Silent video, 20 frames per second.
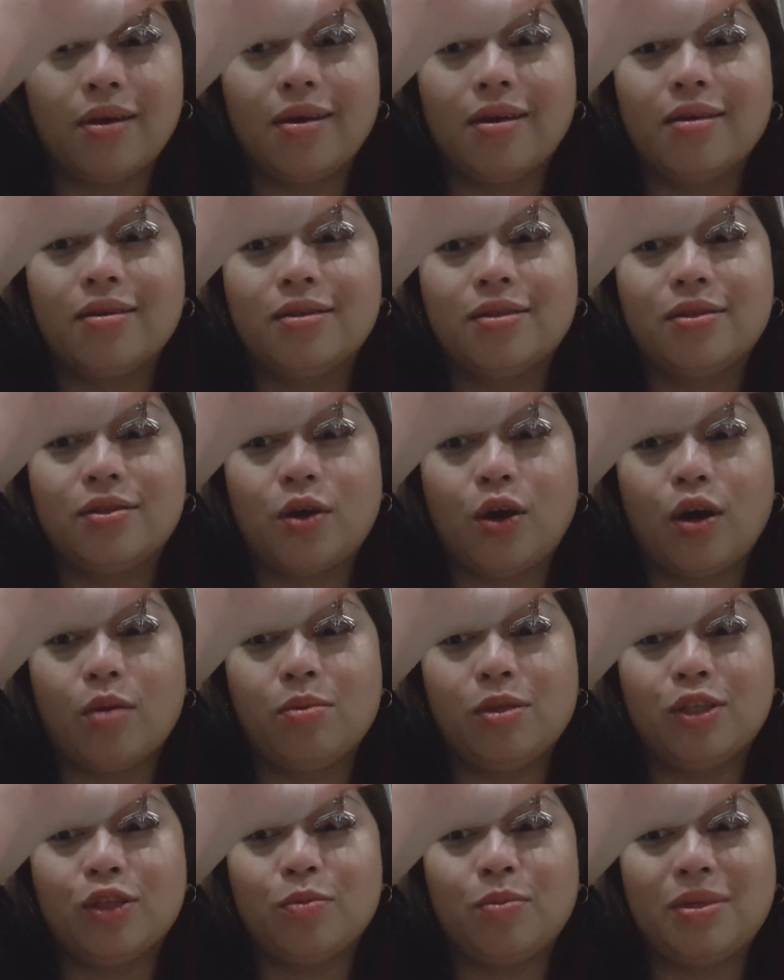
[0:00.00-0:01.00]
Saw me
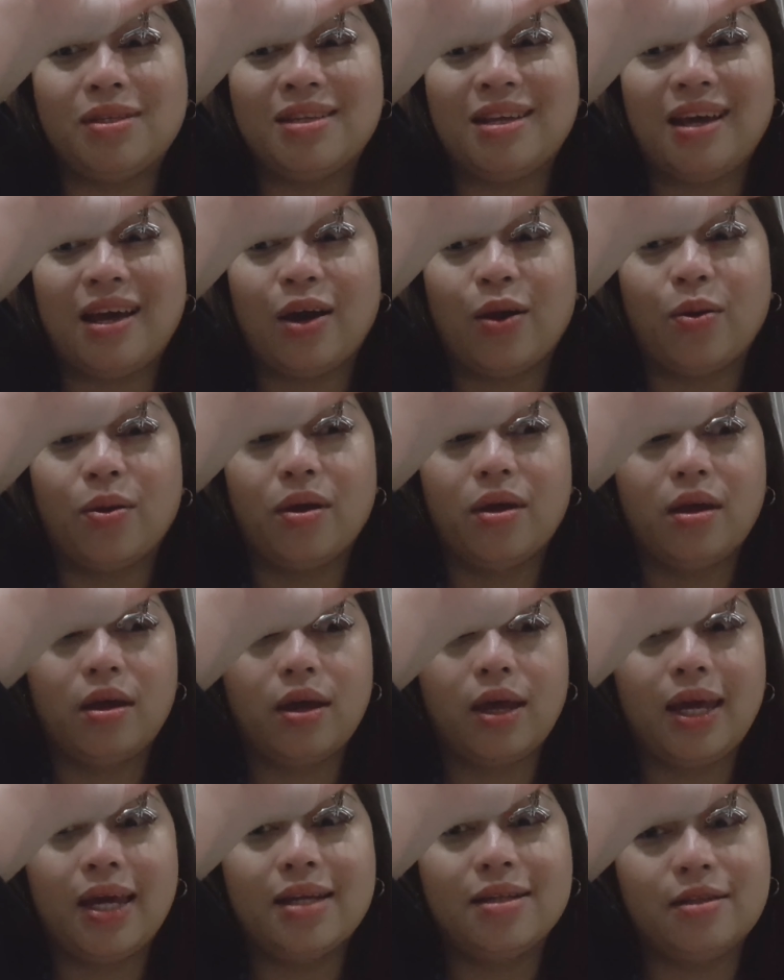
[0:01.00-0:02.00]
sumisigaw.
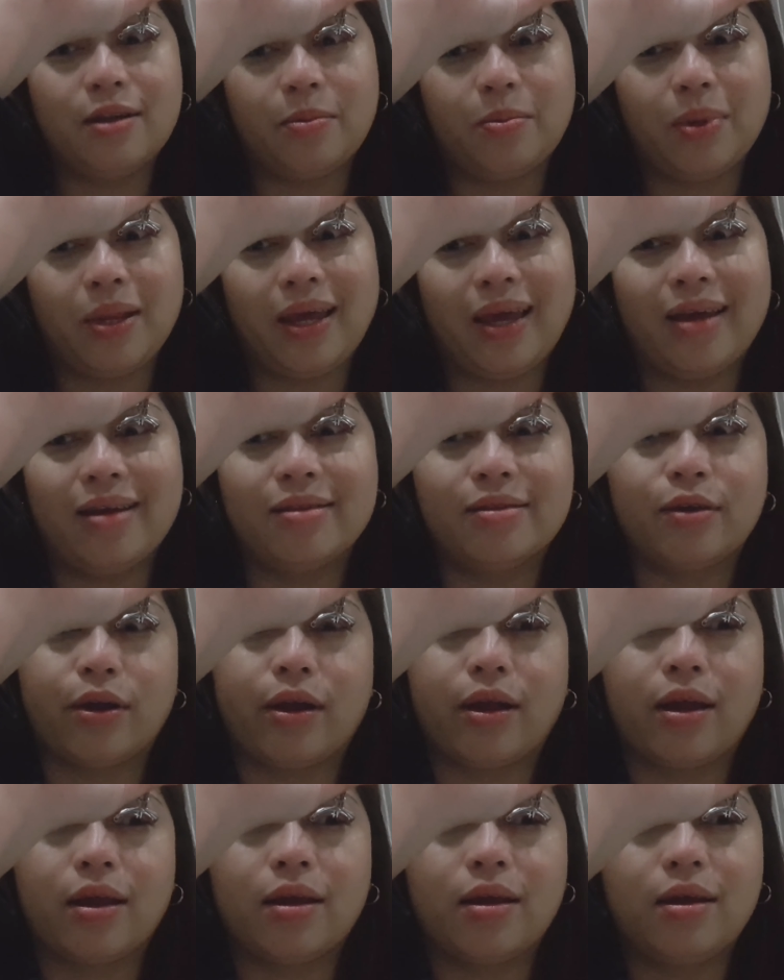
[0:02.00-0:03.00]
Kids are playing, sorry.